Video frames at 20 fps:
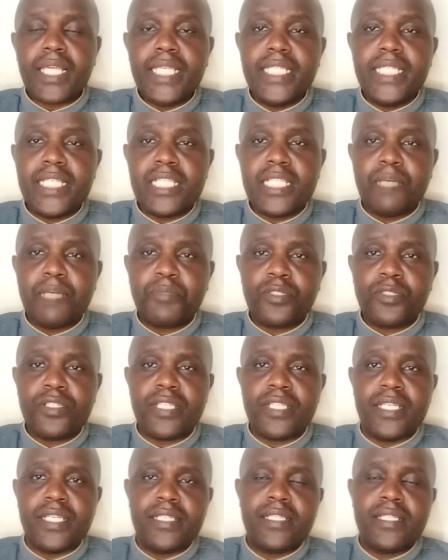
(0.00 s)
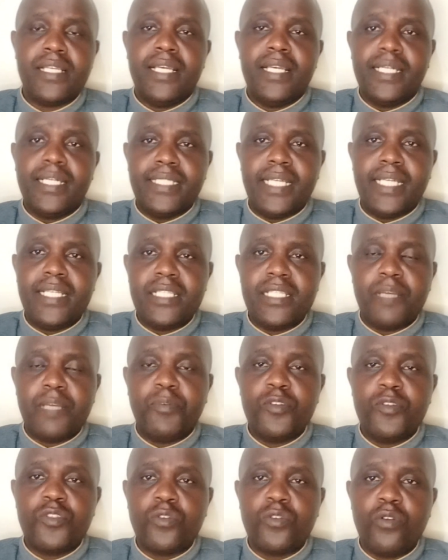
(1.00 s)
It is a process that is
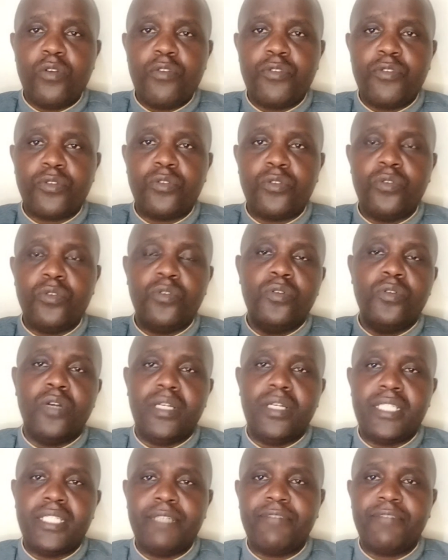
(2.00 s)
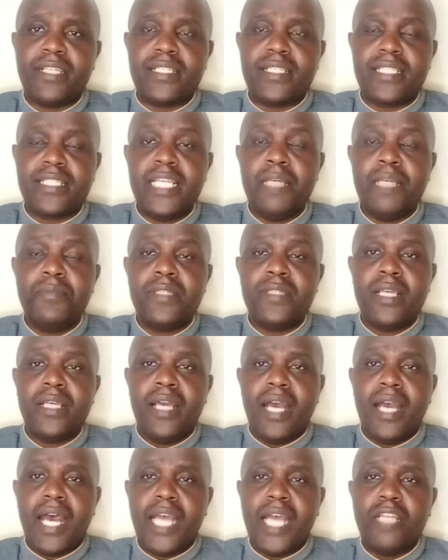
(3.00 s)
supposed to go through different steps,
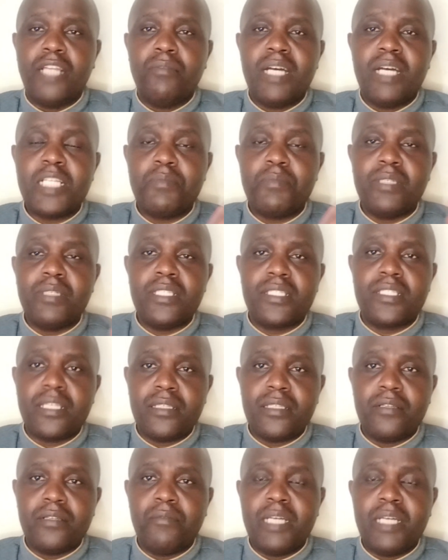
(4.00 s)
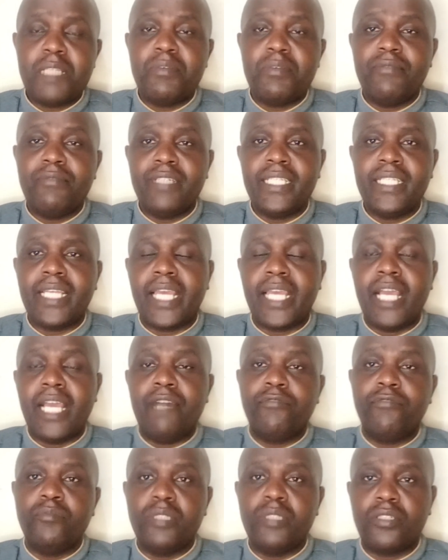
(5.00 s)
and you must be very
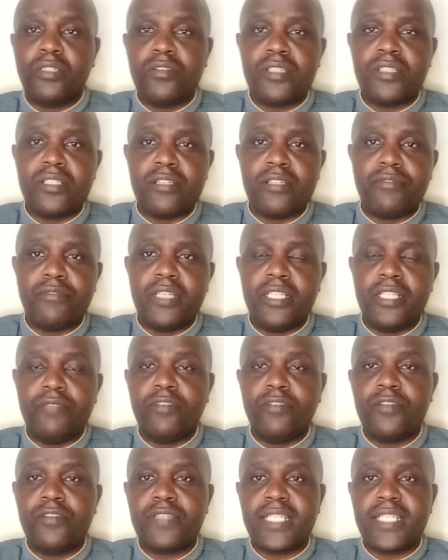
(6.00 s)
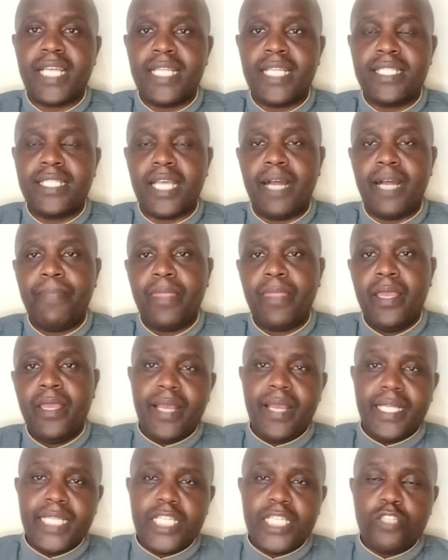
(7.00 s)
careful because it involves data
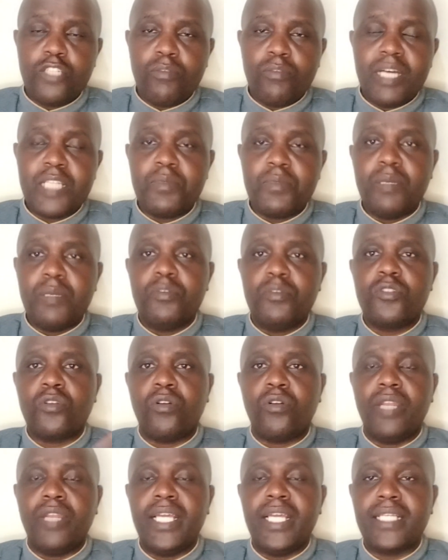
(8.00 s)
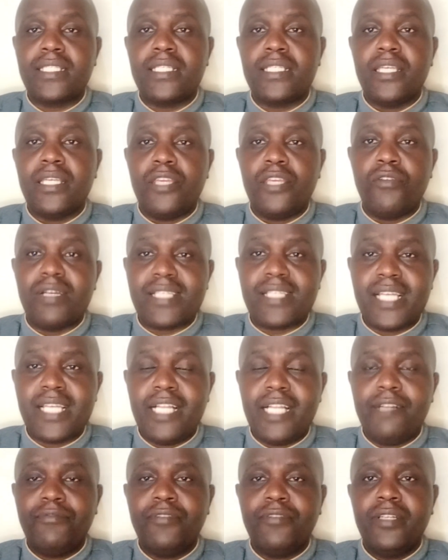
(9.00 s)
that you must be able to collect
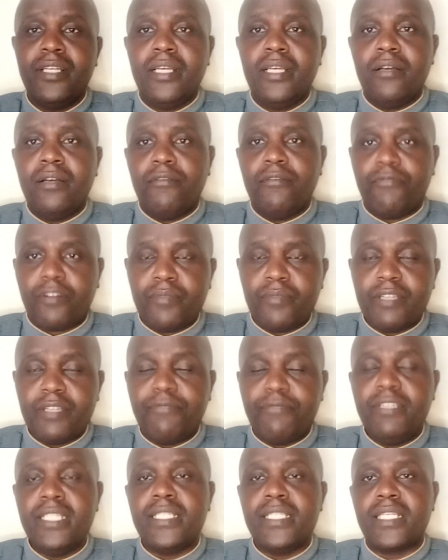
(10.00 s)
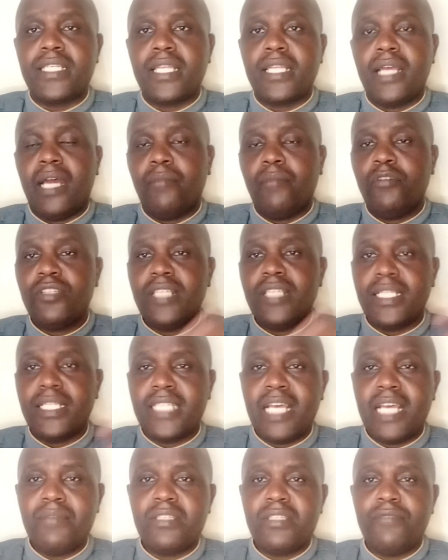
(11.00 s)
yourself from the field. And most of
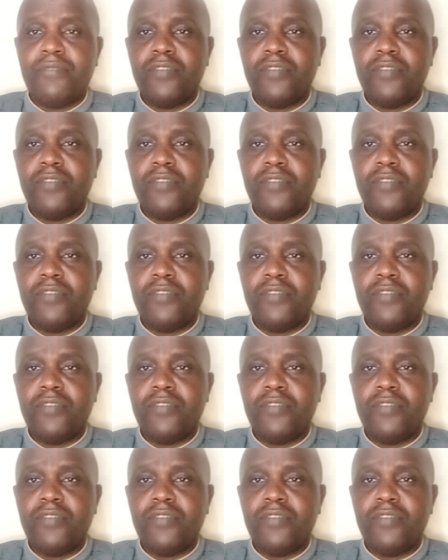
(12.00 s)
the times,